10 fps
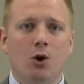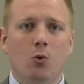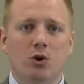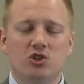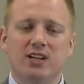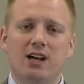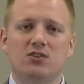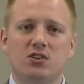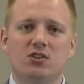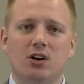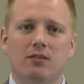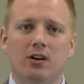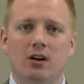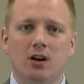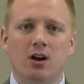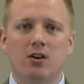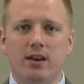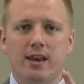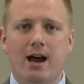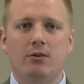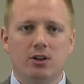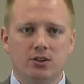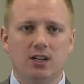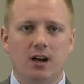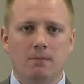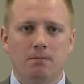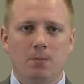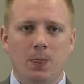which tells the server, now you're done.